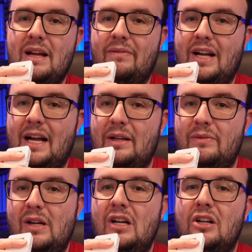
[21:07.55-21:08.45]
I've kind
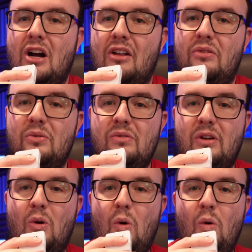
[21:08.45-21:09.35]
of gone through
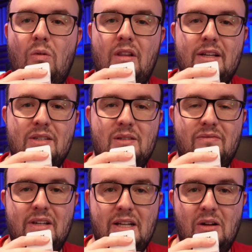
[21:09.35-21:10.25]
the whole list of
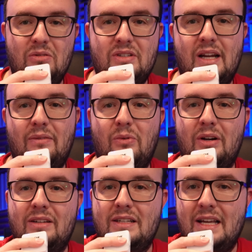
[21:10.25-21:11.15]
videos that I've
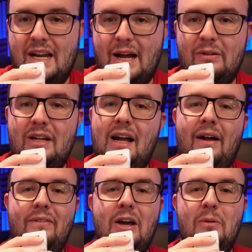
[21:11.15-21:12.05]
wanted to get out.
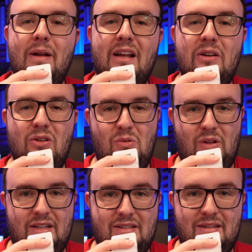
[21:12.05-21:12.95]
I've got to make a new
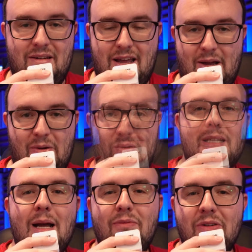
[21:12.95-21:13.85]
list now.
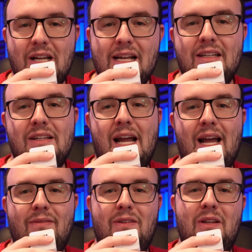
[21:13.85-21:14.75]
Time for Nate to
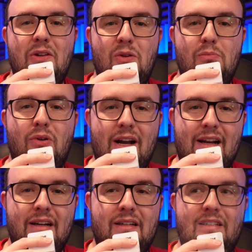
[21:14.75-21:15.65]
have a little break.